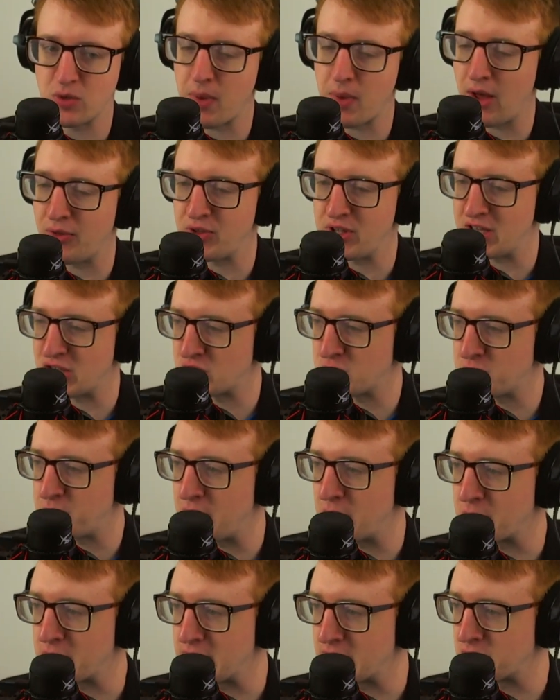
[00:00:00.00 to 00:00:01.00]
about the
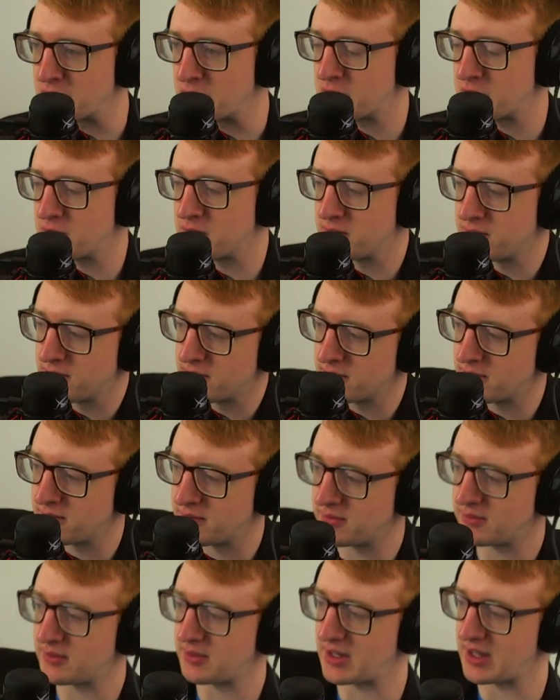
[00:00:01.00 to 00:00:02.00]
experience.
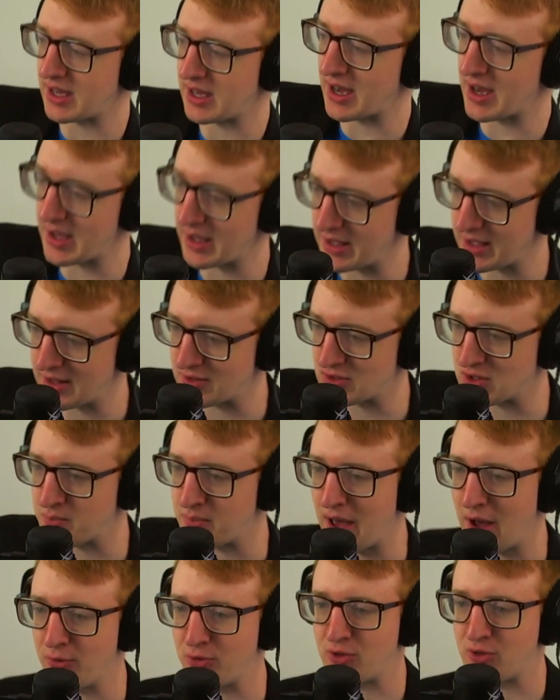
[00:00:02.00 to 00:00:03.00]
It's
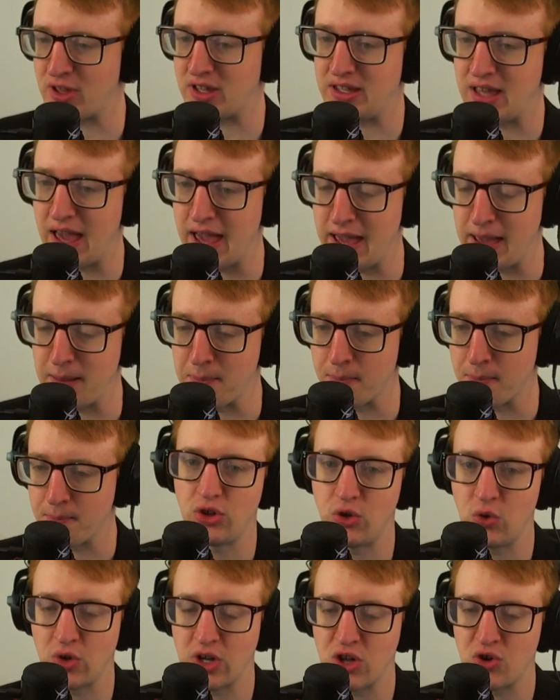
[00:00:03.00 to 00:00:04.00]
about the game.
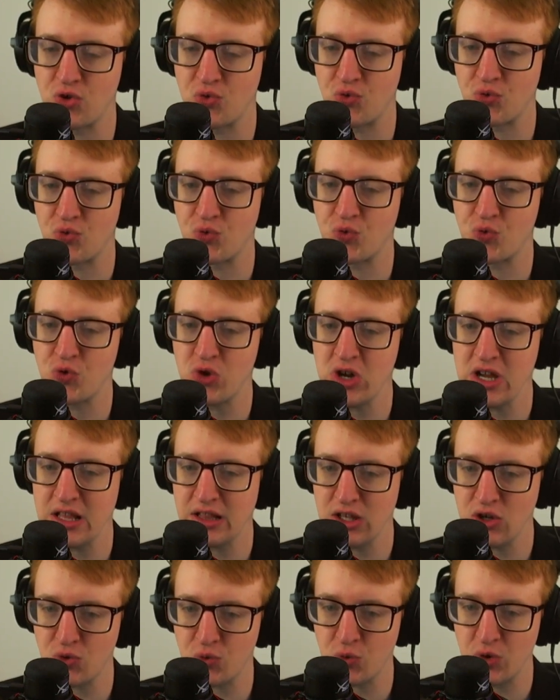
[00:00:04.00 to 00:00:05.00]
You can
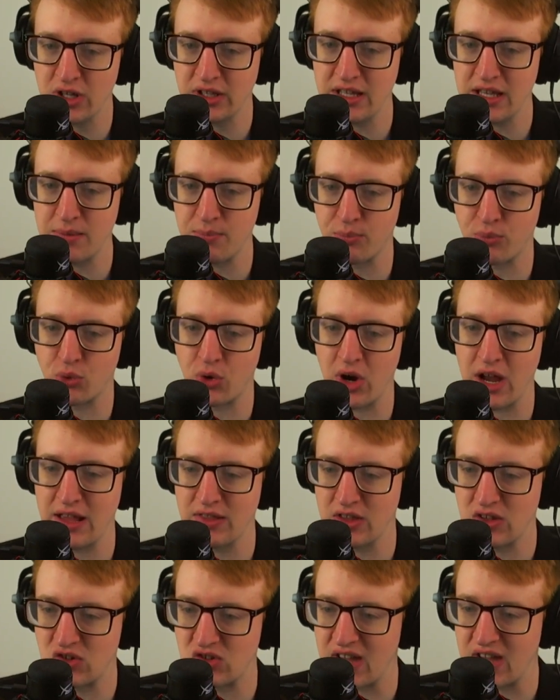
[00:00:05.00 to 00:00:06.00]
really, really break
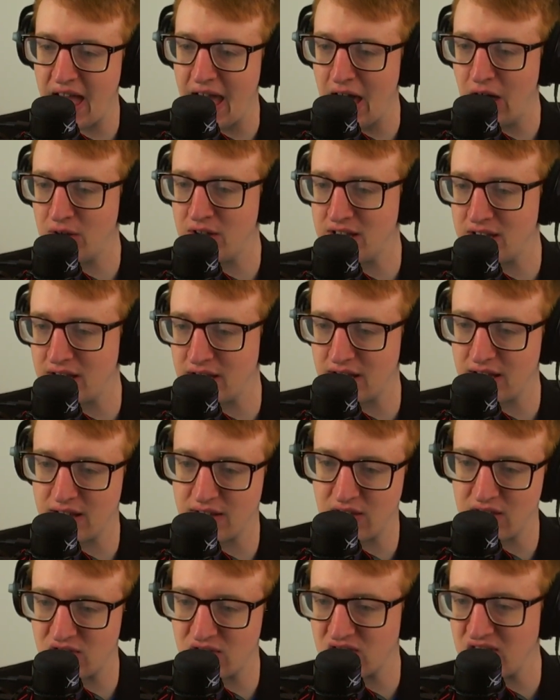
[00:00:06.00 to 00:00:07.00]
this
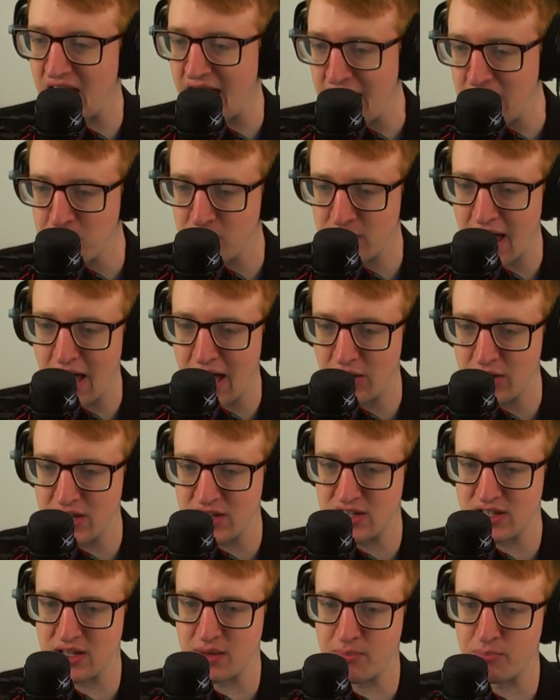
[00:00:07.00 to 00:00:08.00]
game down
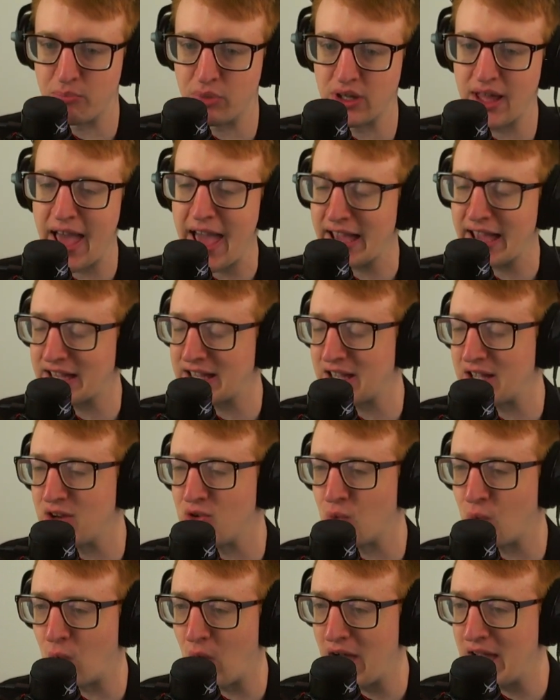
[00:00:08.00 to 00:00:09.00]
into black
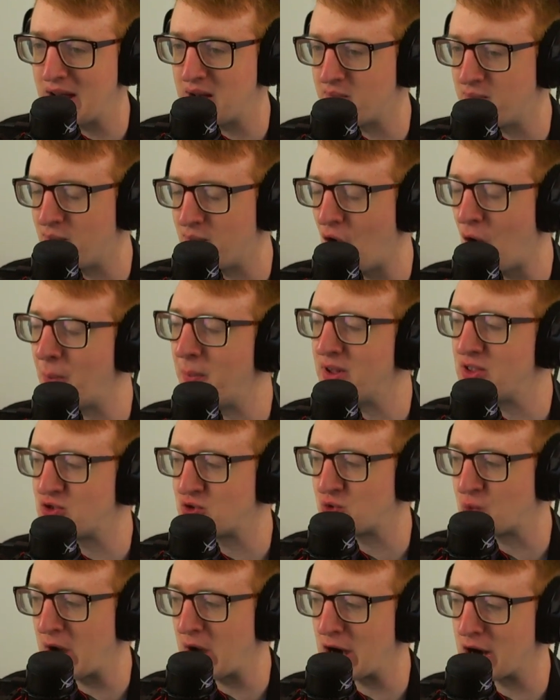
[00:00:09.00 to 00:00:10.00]
and white
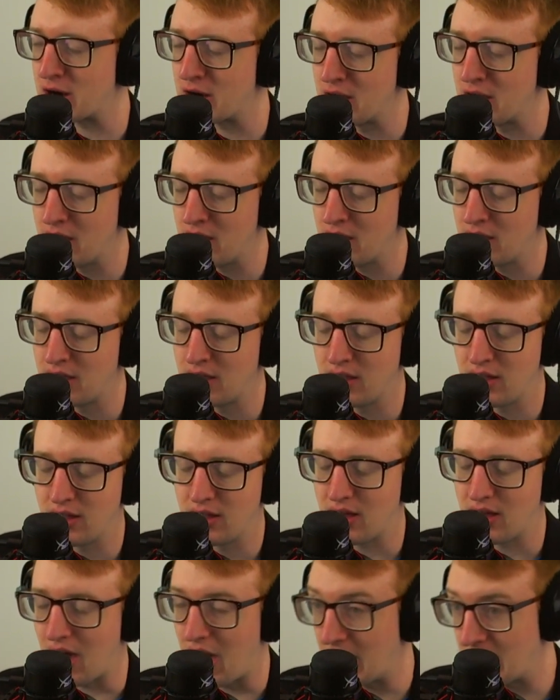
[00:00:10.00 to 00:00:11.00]
moments where
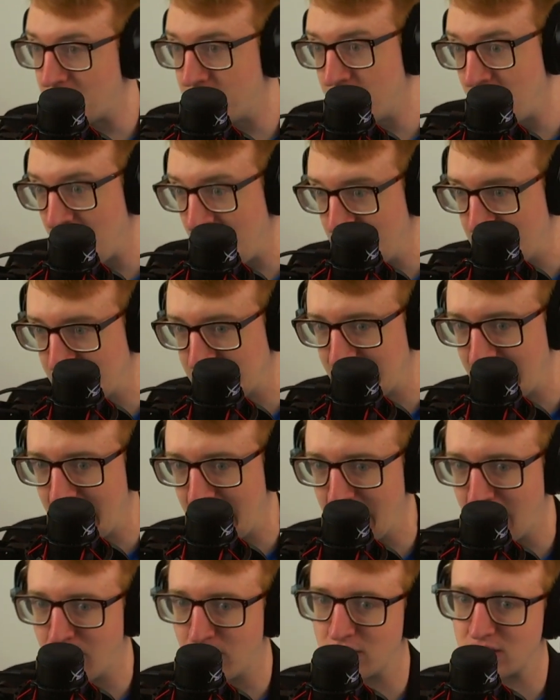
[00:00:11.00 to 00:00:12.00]
on a main
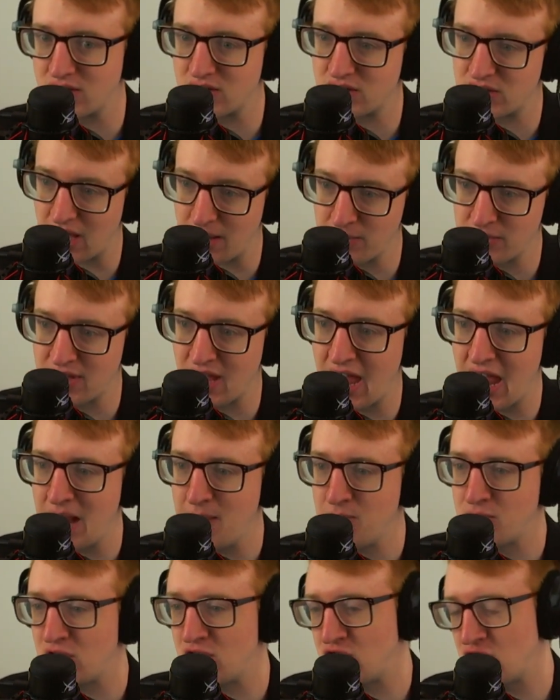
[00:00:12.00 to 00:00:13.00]
account,
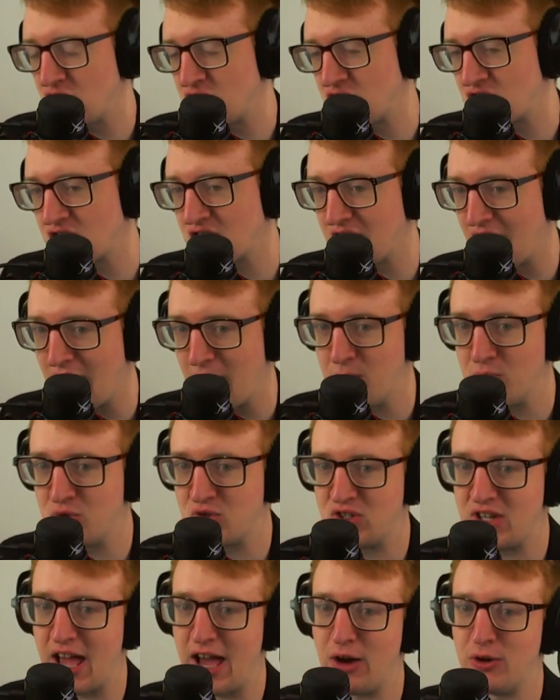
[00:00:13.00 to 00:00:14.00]
sometimes it just comes
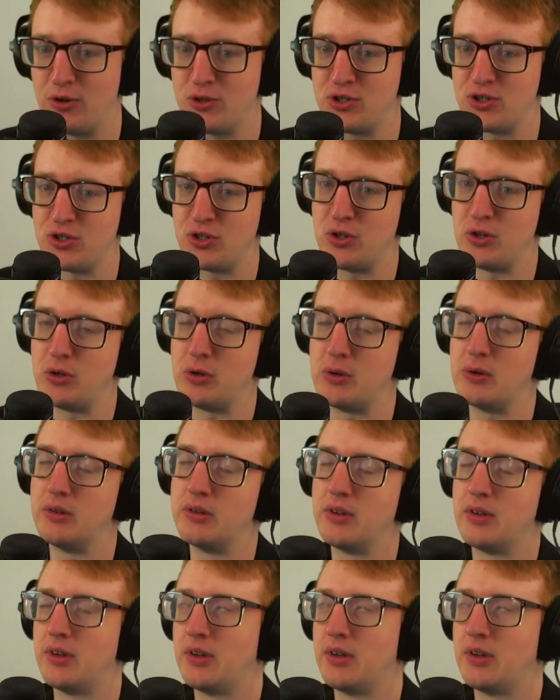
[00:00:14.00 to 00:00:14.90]
down to,